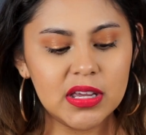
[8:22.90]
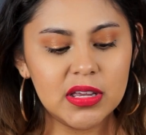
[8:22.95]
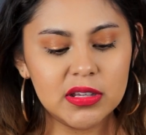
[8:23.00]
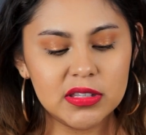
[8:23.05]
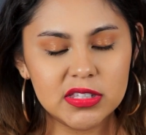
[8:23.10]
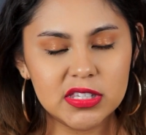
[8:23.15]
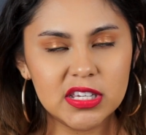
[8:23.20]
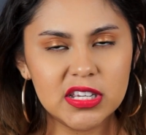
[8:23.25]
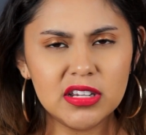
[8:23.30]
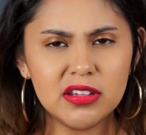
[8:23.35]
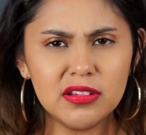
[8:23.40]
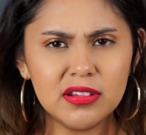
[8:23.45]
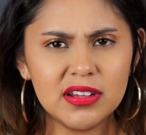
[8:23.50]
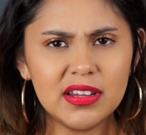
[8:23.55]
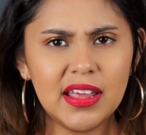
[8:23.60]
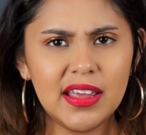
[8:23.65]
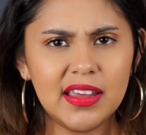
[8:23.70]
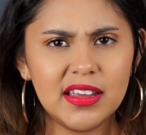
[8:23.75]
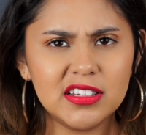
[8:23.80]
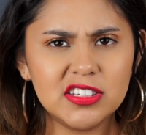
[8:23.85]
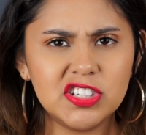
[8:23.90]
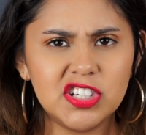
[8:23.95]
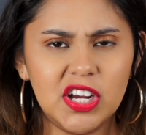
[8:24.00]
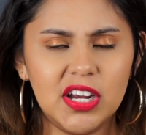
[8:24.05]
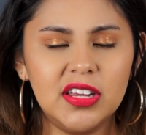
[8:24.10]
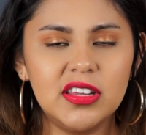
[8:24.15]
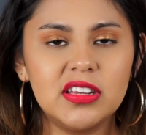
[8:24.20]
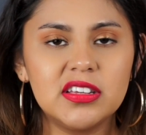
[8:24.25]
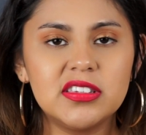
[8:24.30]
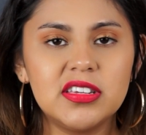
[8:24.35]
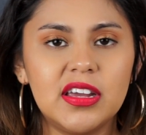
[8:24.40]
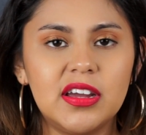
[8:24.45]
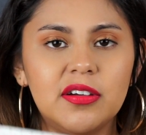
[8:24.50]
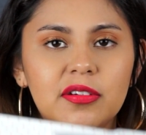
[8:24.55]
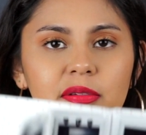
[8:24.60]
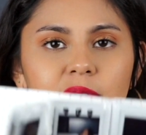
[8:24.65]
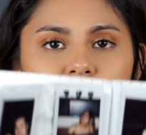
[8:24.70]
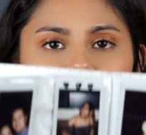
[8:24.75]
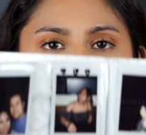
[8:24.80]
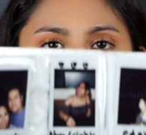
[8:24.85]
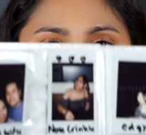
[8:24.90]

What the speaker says: It did look like a Chinatown